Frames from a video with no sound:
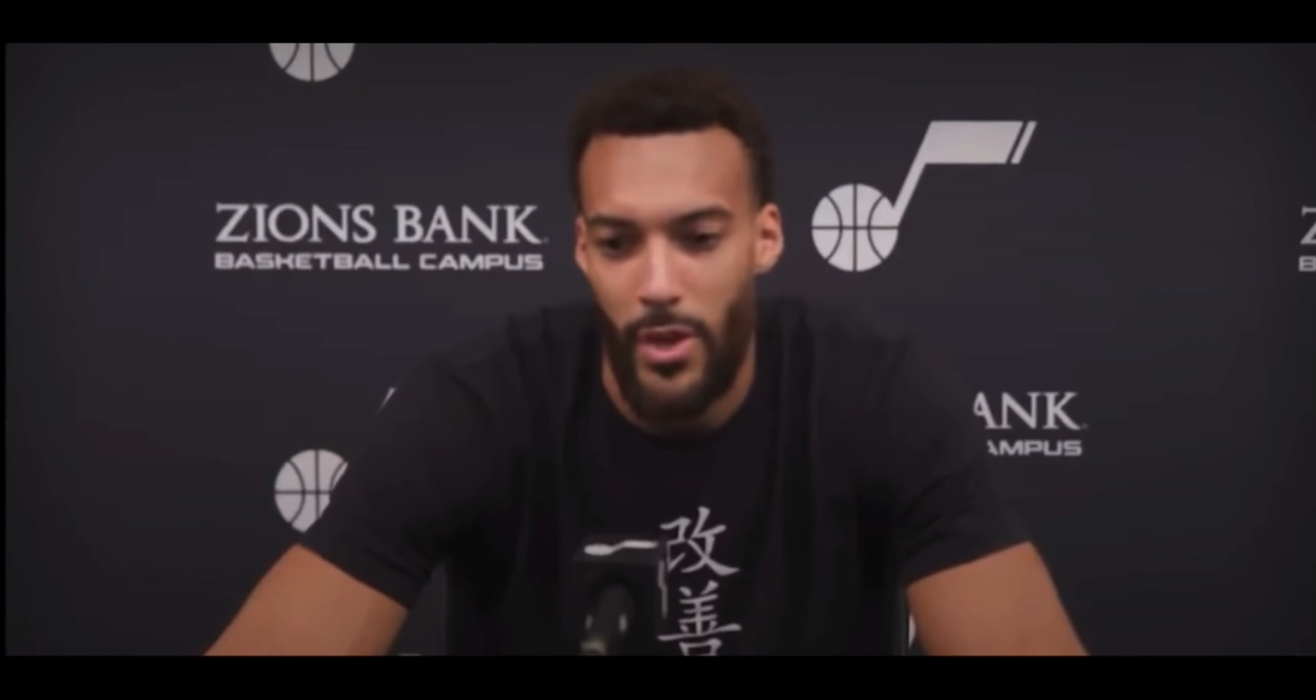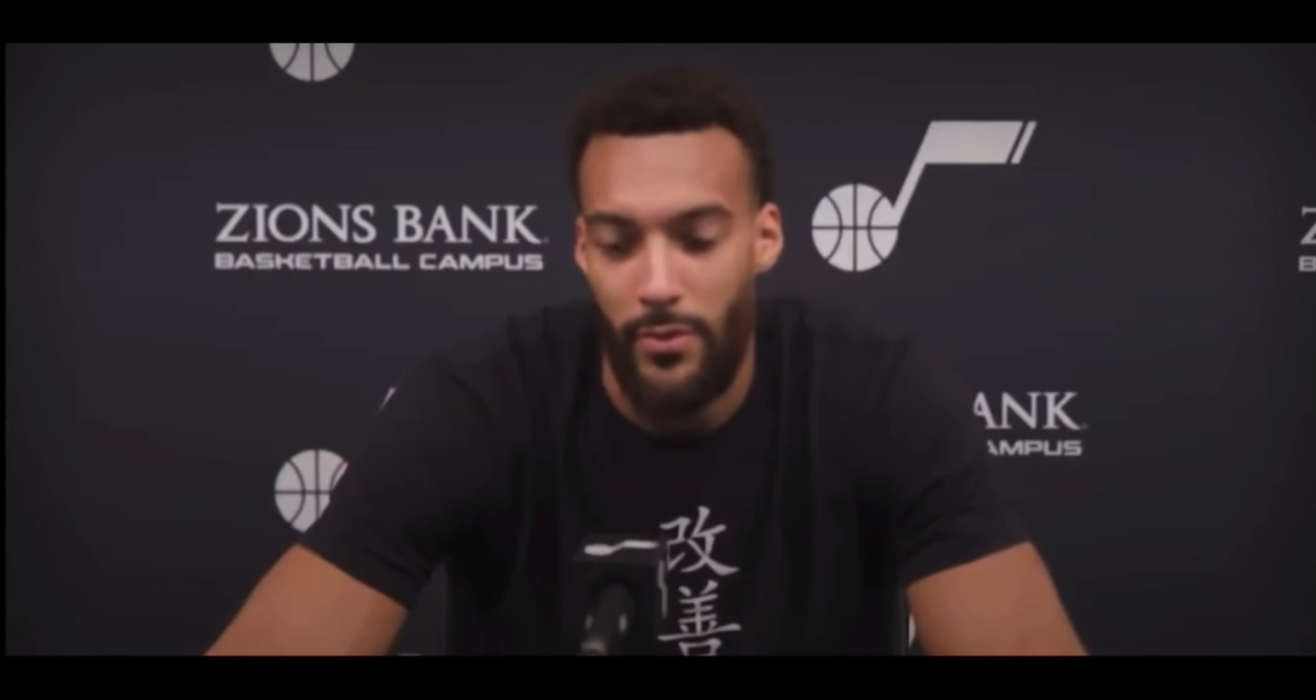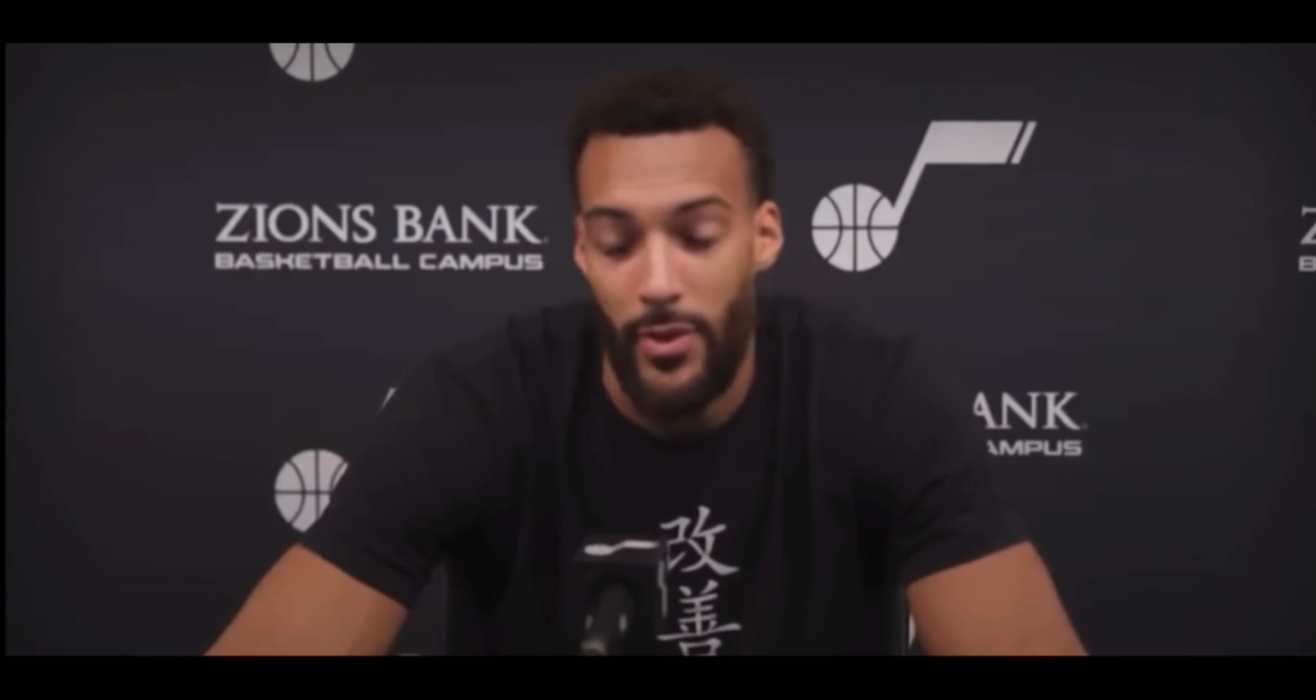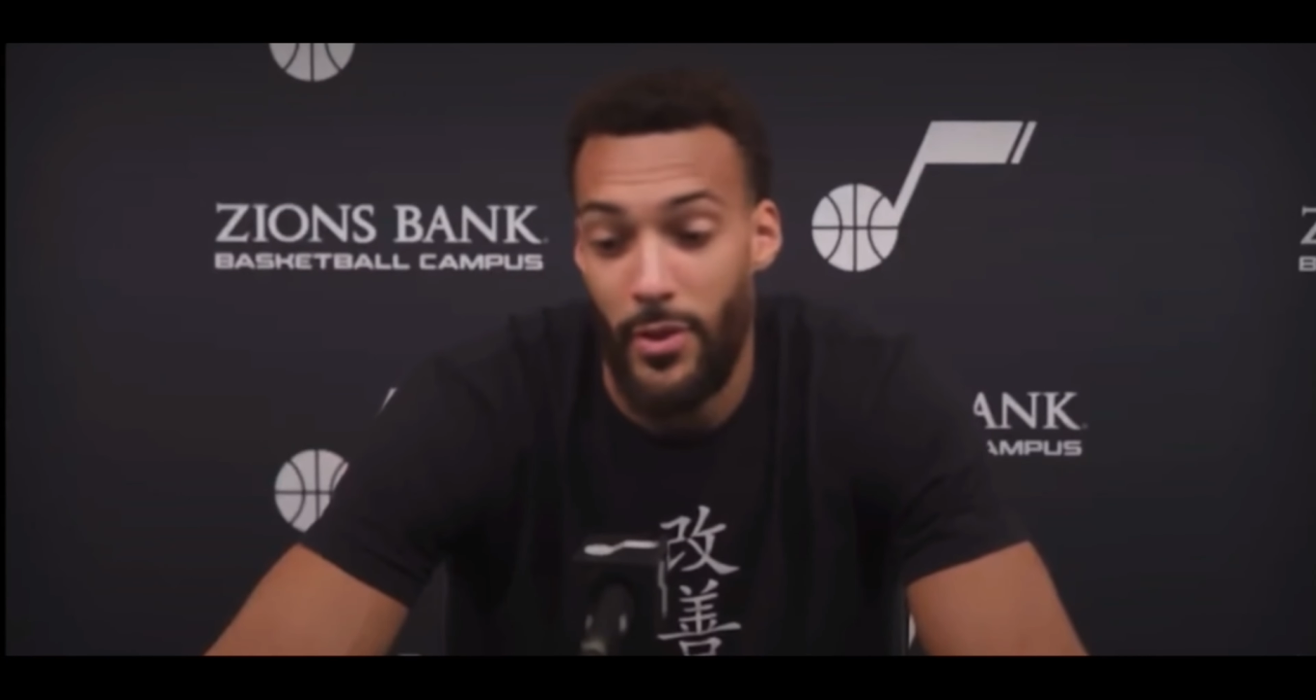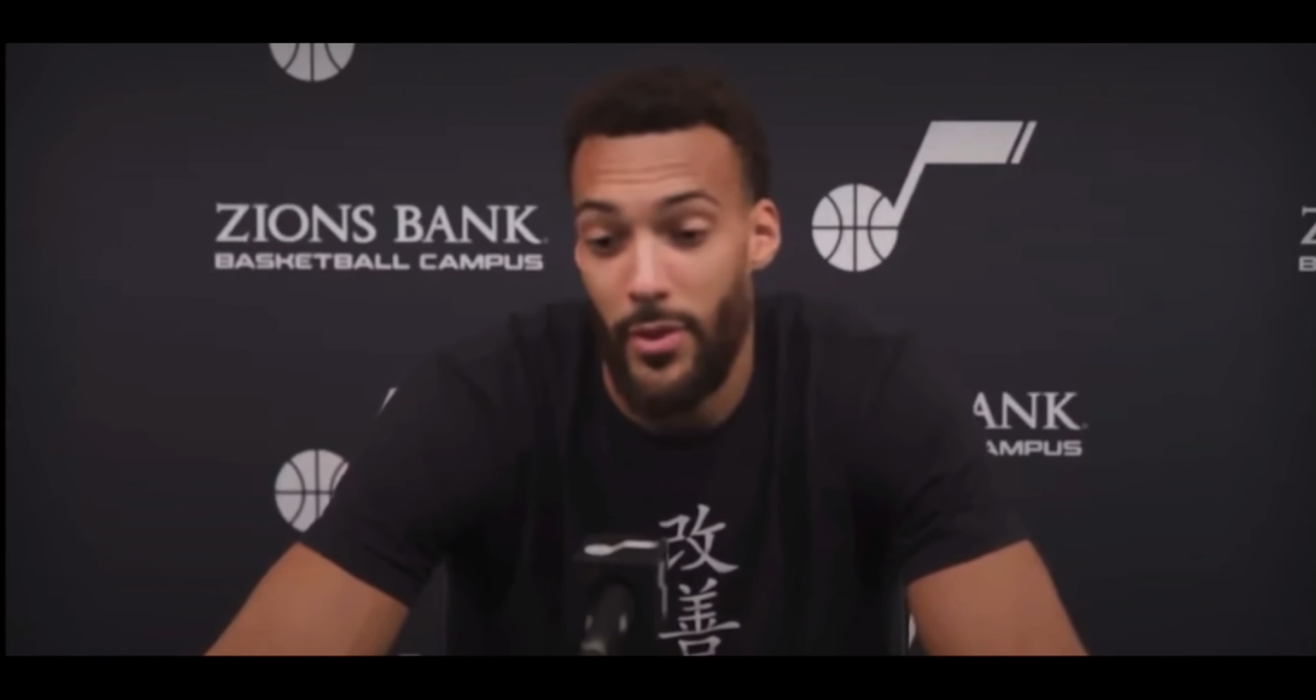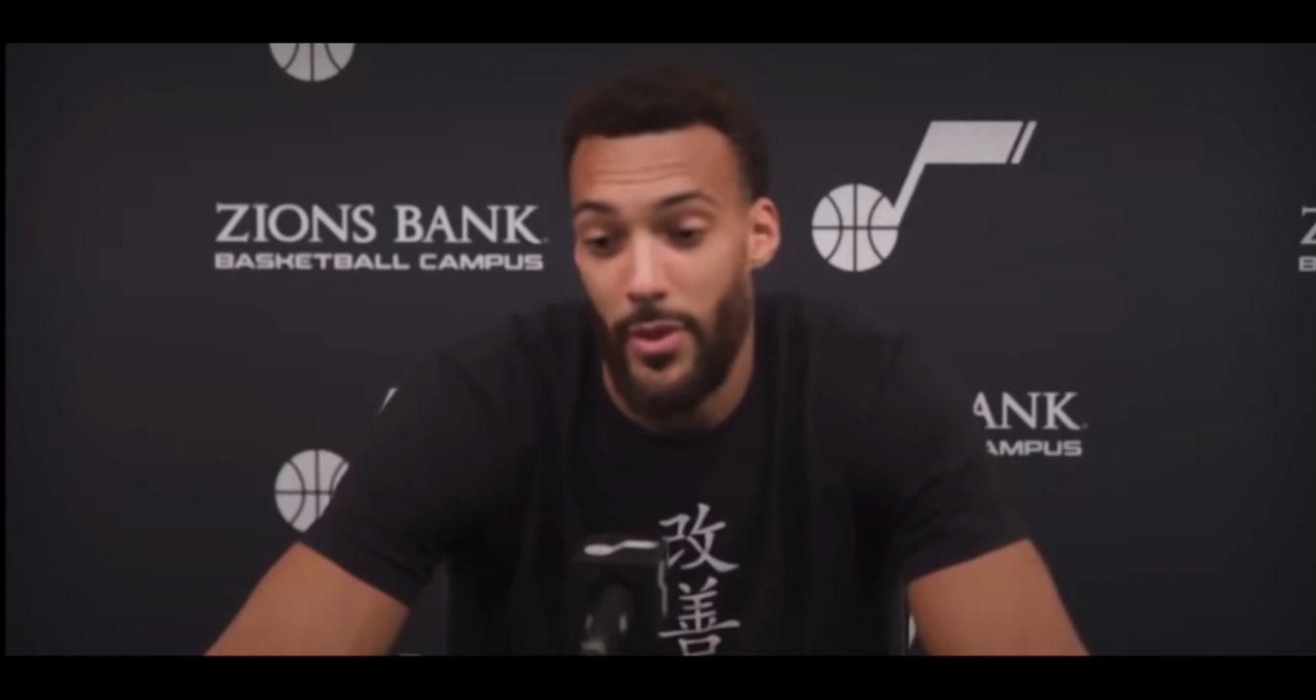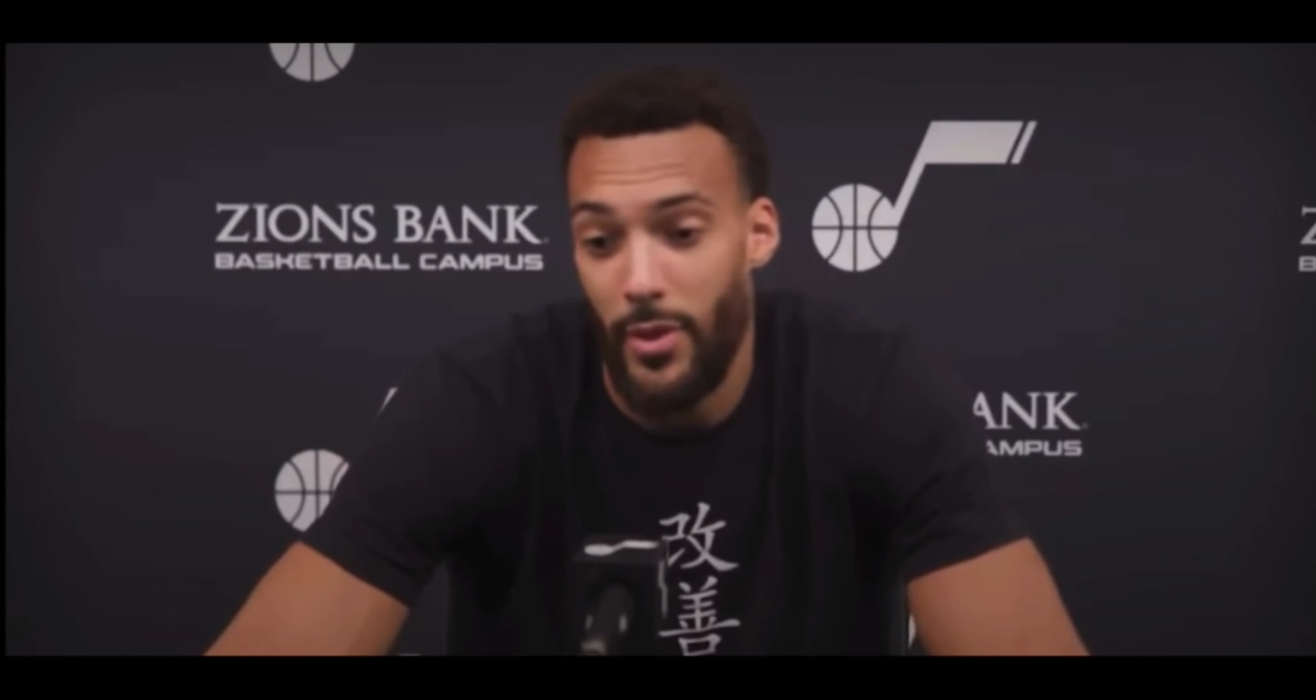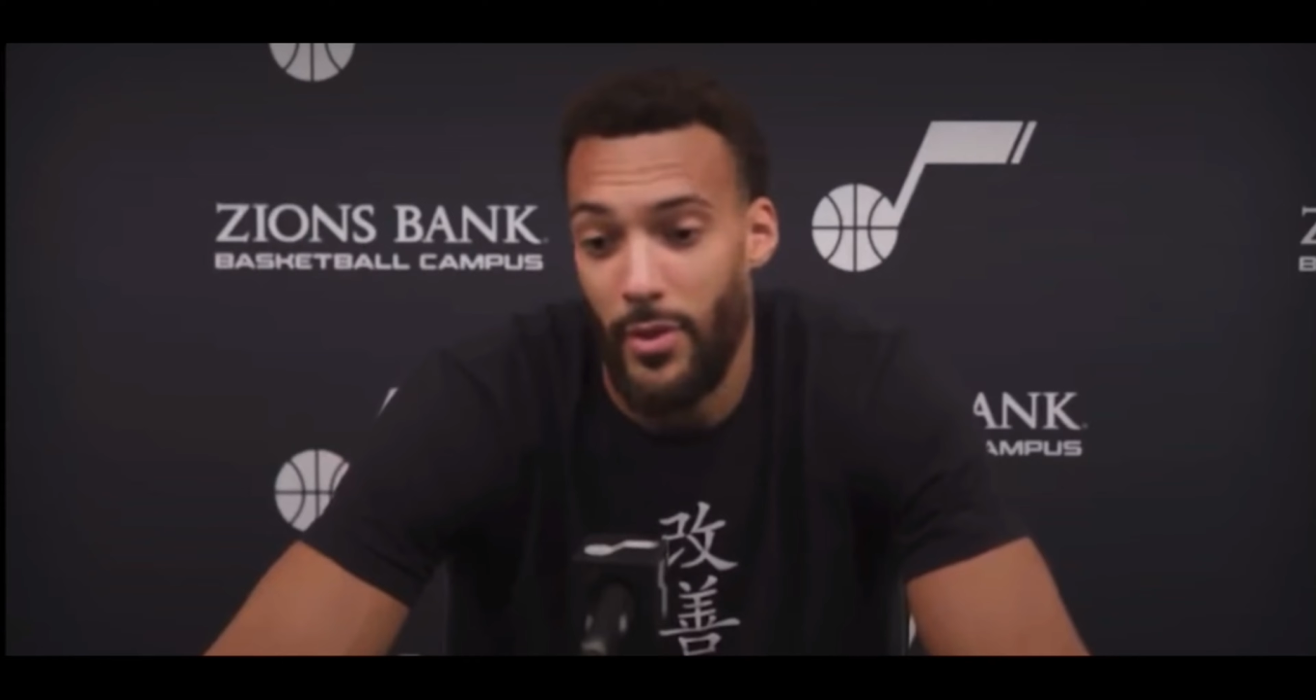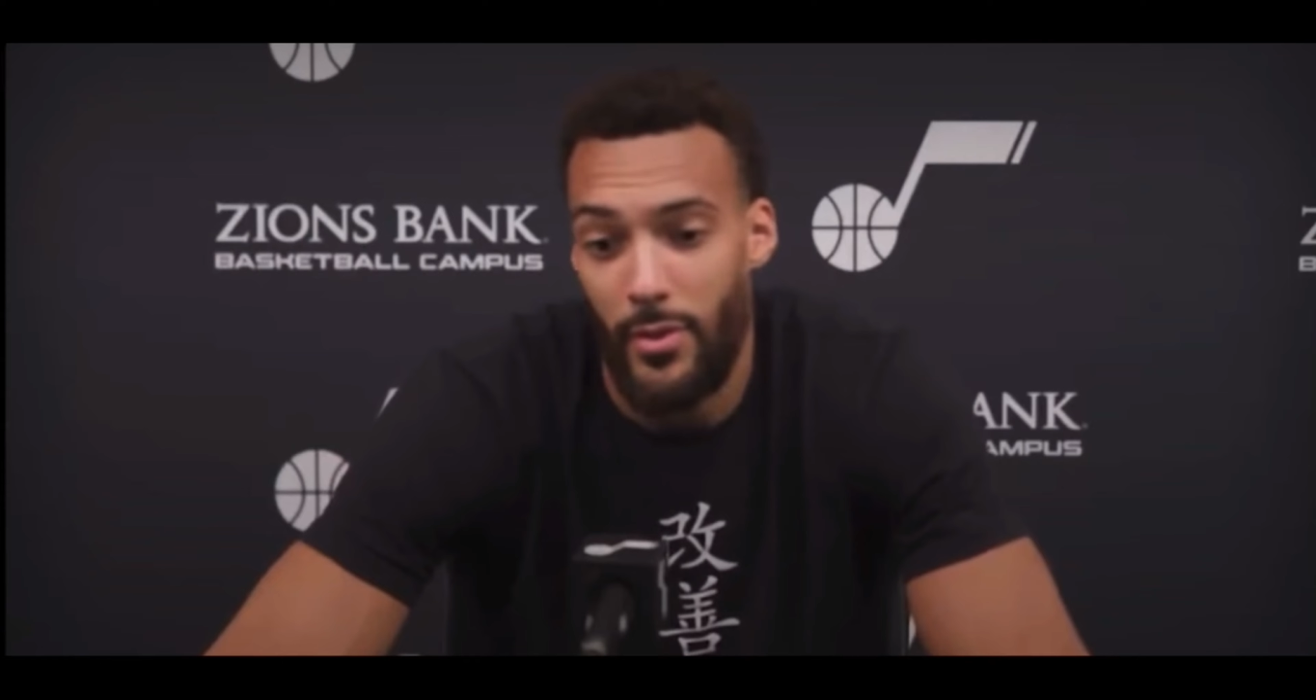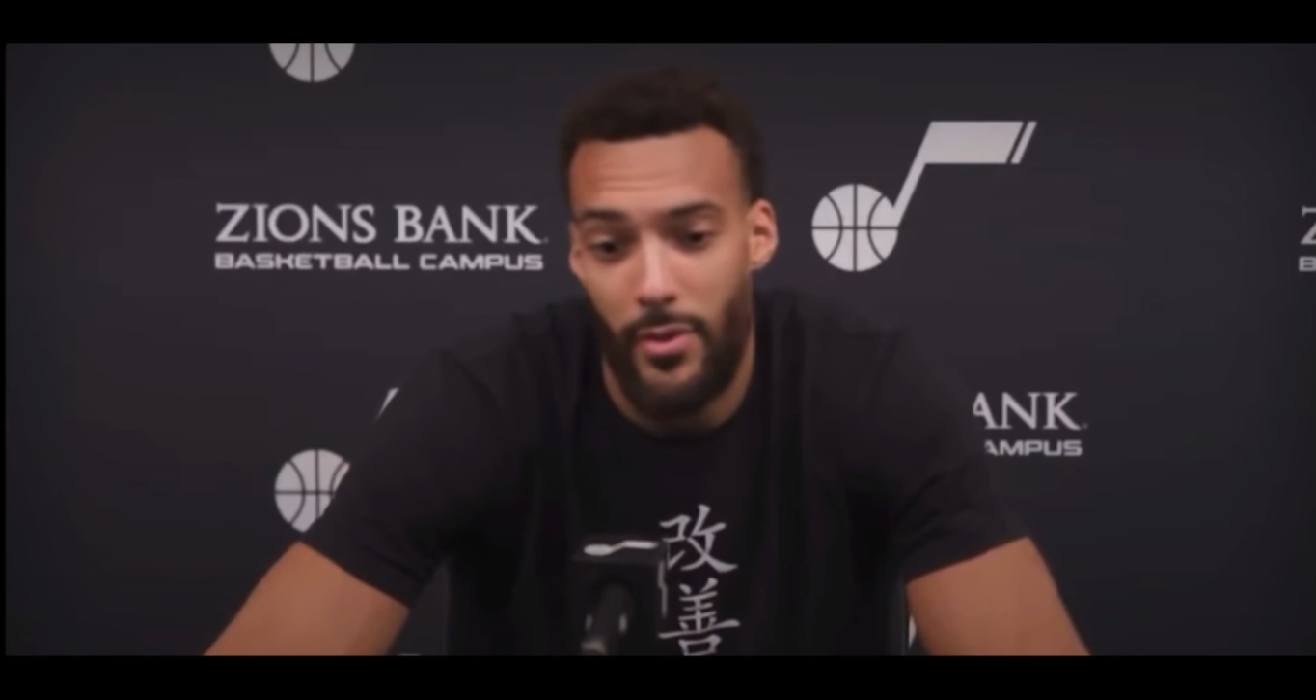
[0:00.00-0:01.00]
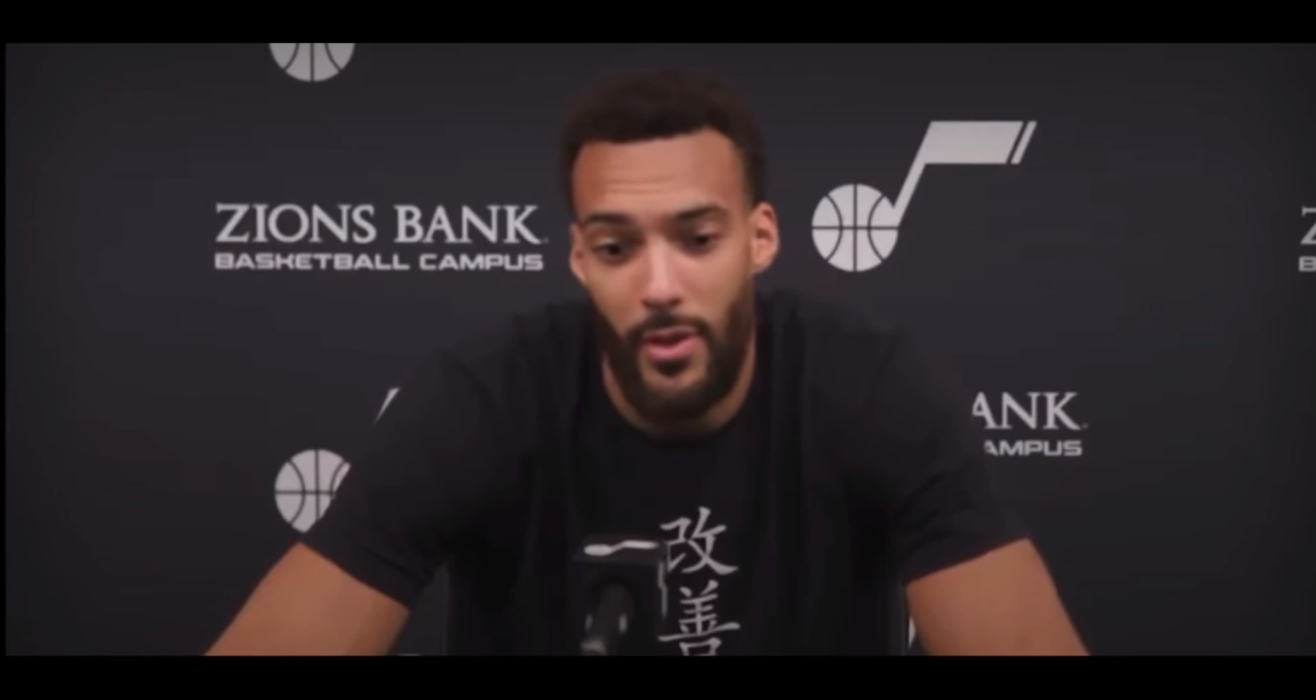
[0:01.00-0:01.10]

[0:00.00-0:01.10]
yeah, if anything,